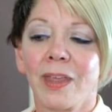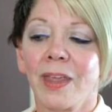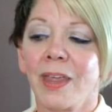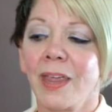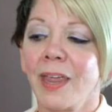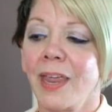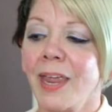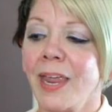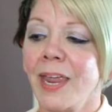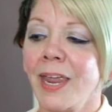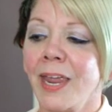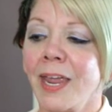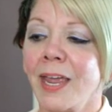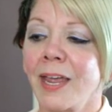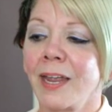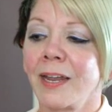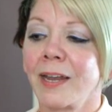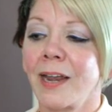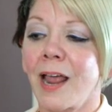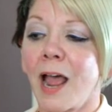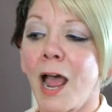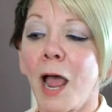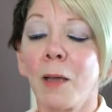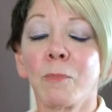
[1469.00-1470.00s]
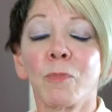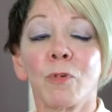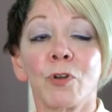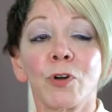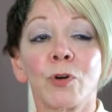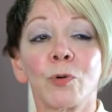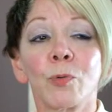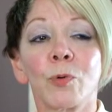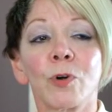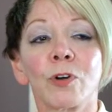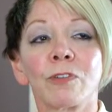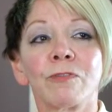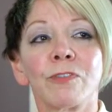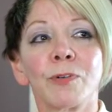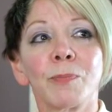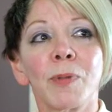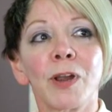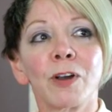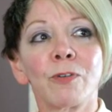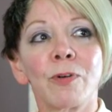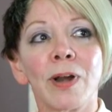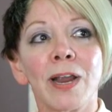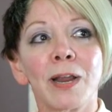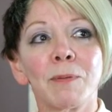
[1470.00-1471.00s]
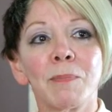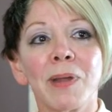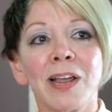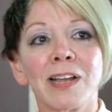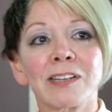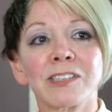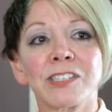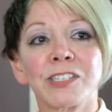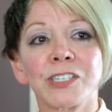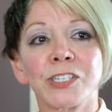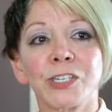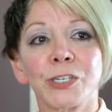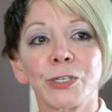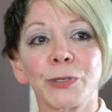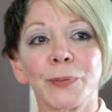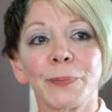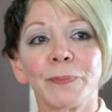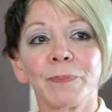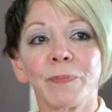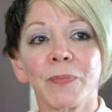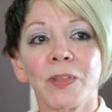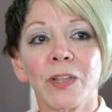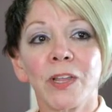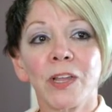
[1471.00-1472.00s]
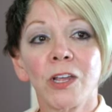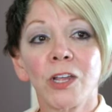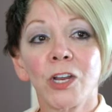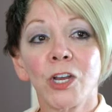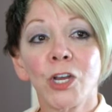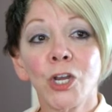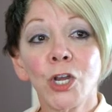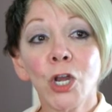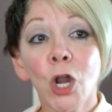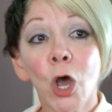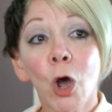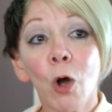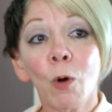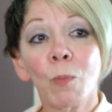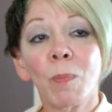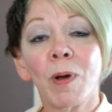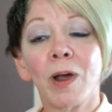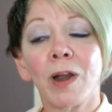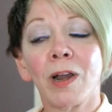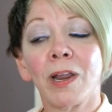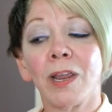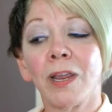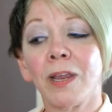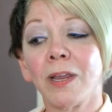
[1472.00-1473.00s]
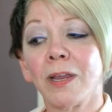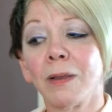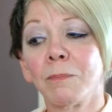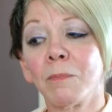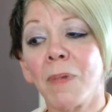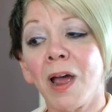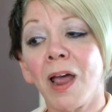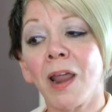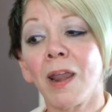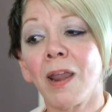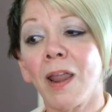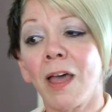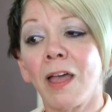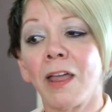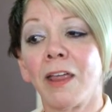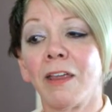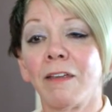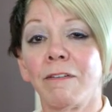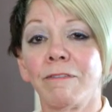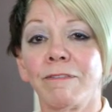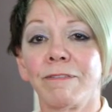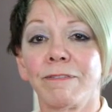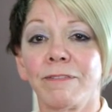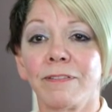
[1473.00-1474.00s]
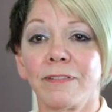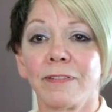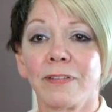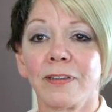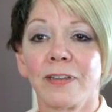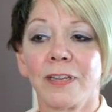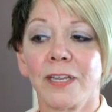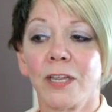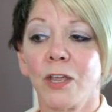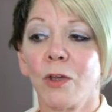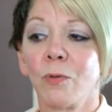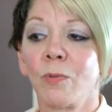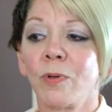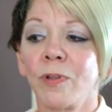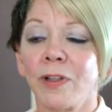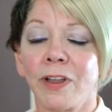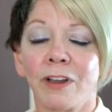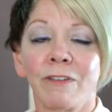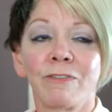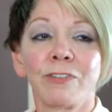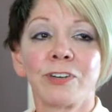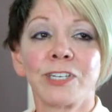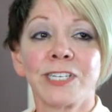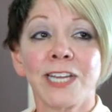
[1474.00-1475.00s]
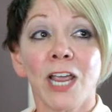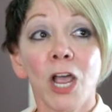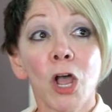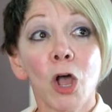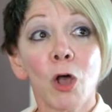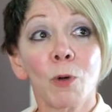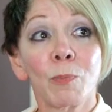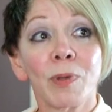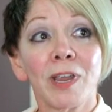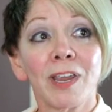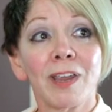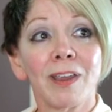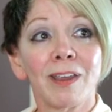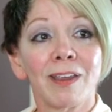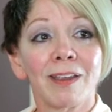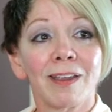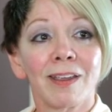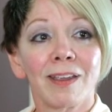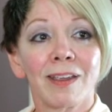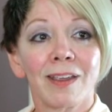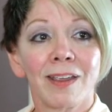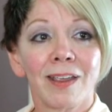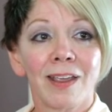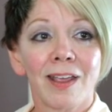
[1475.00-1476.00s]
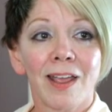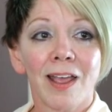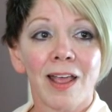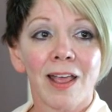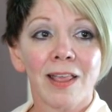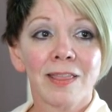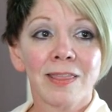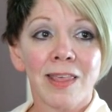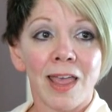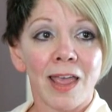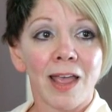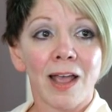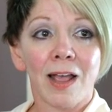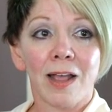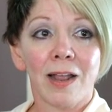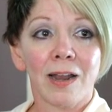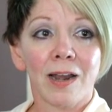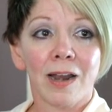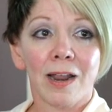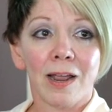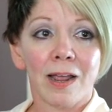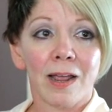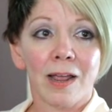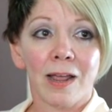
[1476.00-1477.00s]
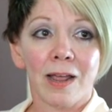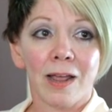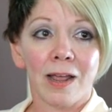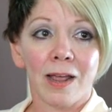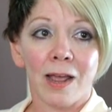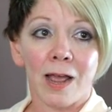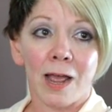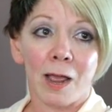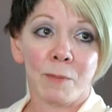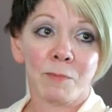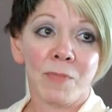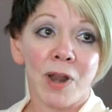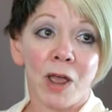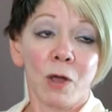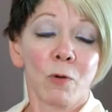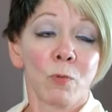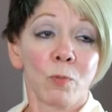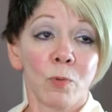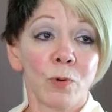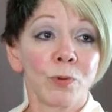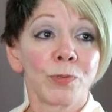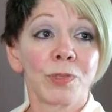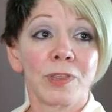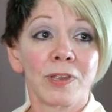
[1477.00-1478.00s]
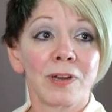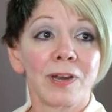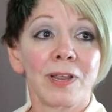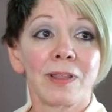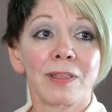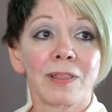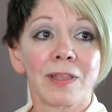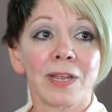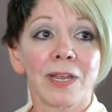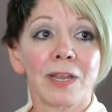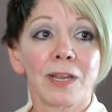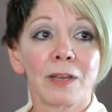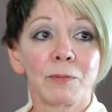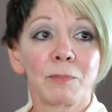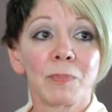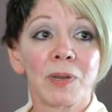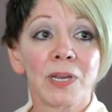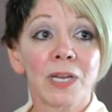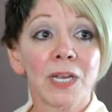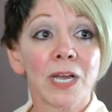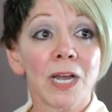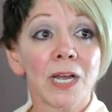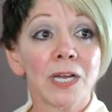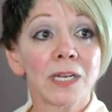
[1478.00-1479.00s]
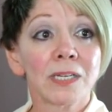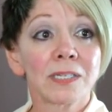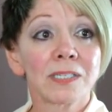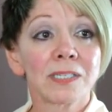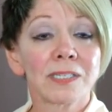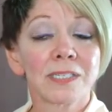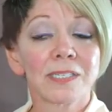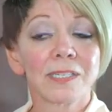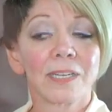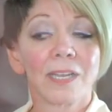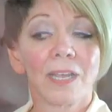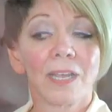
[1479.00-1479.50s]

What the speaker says: and I'm going to work for my grandmaster. Nobody in my life will ever tell me that I'm not worth anything, because